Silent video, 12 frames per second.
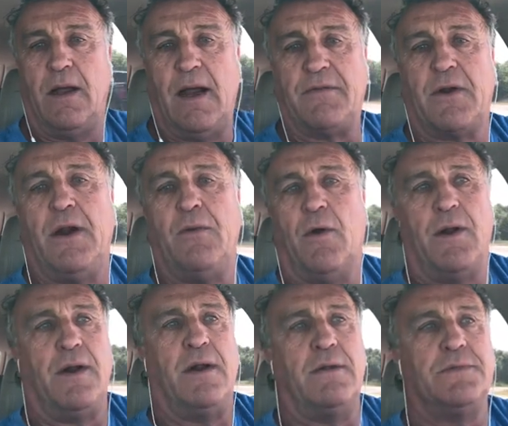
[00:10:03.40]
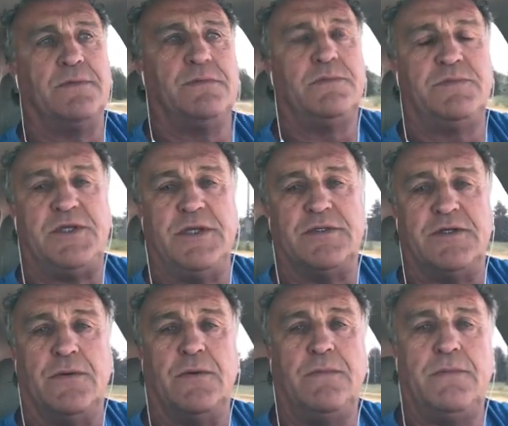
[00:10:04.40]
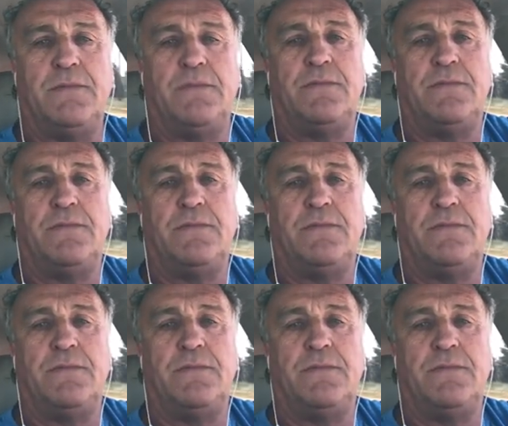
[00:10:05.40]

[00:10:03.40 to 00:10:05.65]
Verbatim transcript: Have a great one. I'll see you soon.